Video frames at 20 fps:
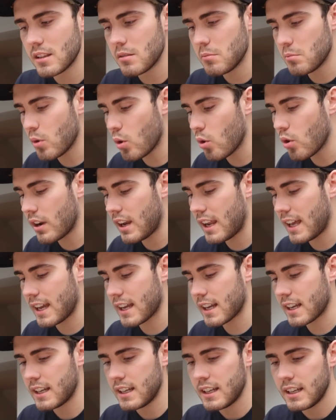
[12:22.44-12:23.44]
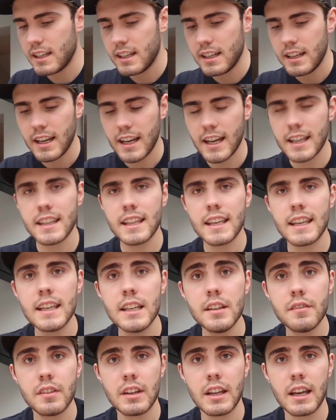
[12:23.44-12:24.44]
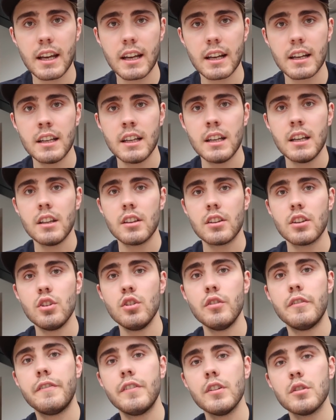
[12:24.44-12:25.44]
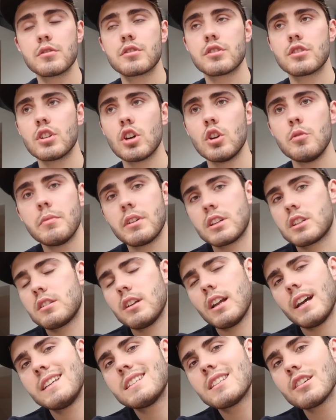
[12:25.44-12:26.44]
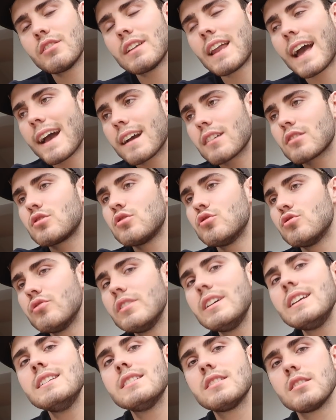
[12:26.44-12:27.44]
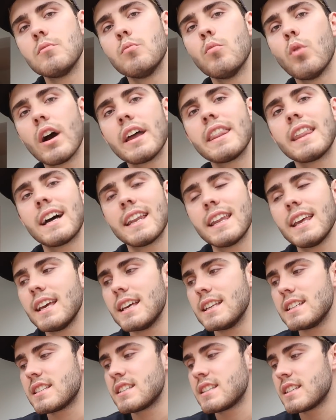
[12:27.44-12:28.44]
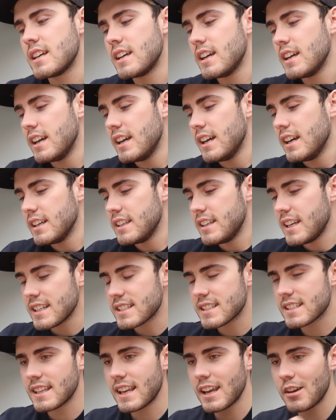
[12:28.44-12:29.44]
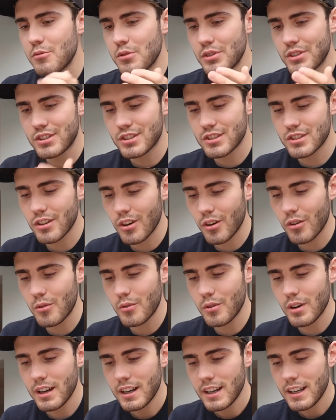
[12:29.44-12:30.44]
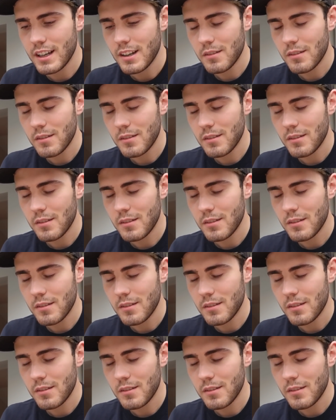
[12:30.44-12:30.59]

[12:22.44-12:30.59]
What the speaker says: in the morning and the evening that you feel so much like, is there an actual reason why that is? Yesterday was so